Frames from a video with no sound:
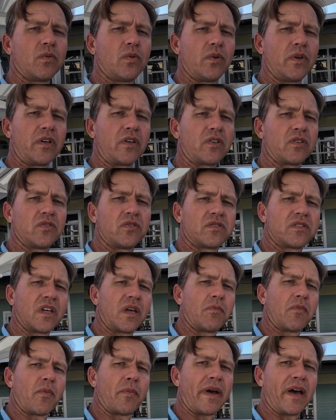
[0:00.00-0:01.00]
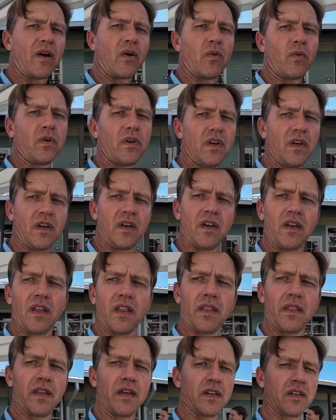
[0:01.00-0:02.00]
We'll introduce them about
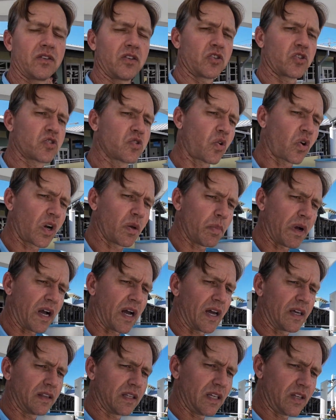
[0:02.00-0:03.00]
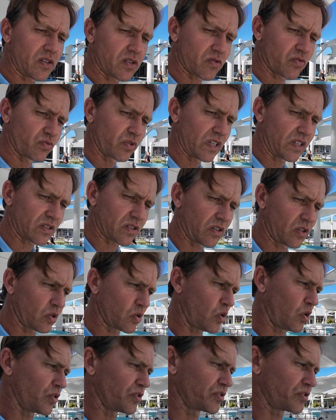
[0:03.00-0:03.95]
the story behind these recent cold